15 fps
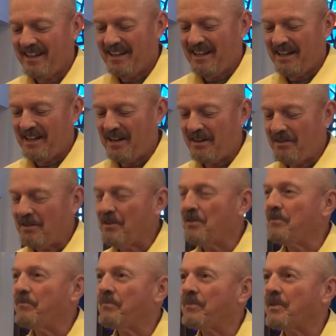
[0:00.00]
And he
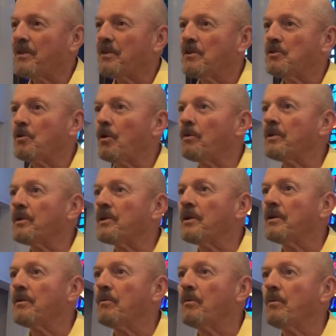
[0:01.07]
told
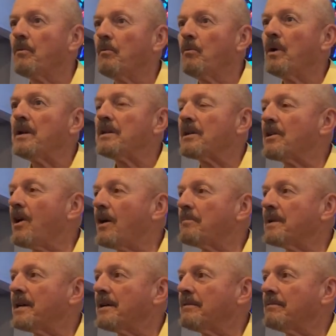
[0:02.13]
the wind to calm
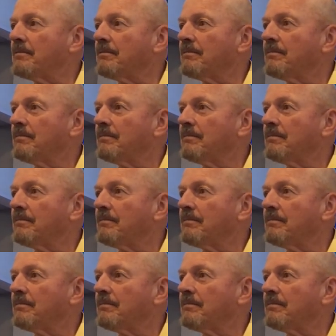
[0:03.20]
down.